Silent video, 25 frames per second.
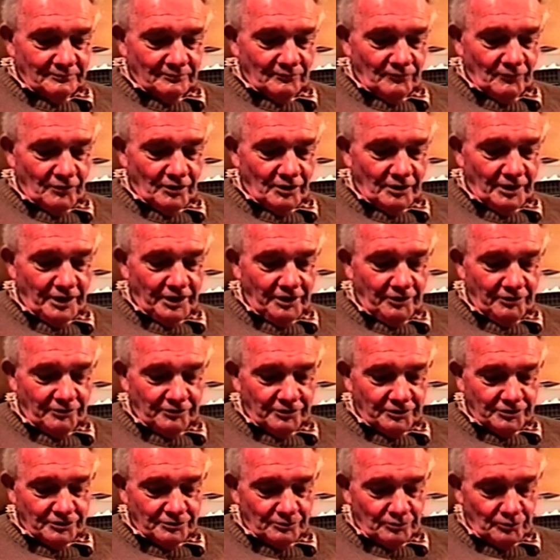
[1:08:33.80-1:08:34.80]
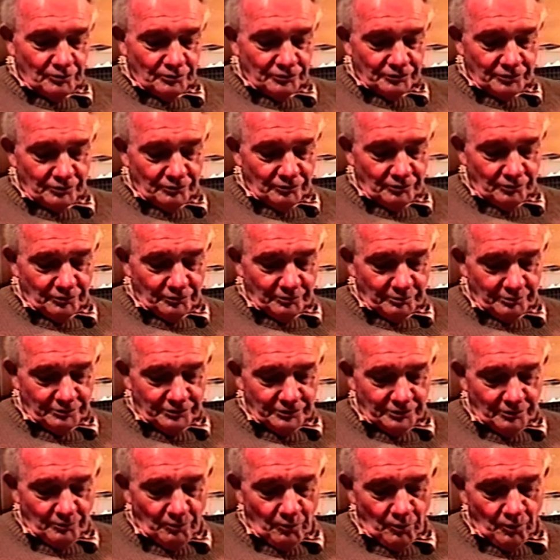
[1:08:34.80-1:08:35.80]
Well, the Heritage Award, of course, was
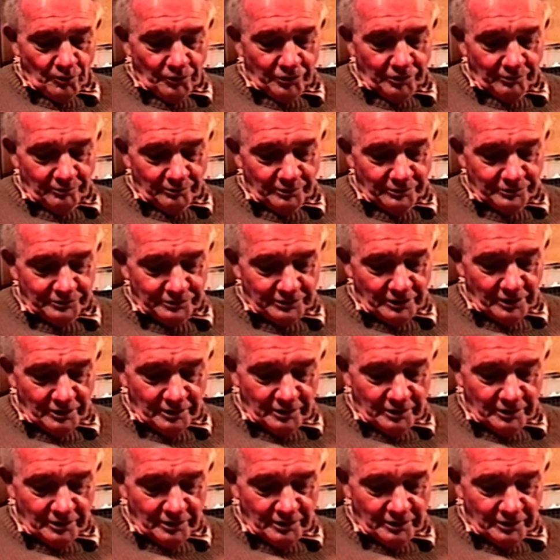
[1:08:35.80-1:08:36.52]
an award that was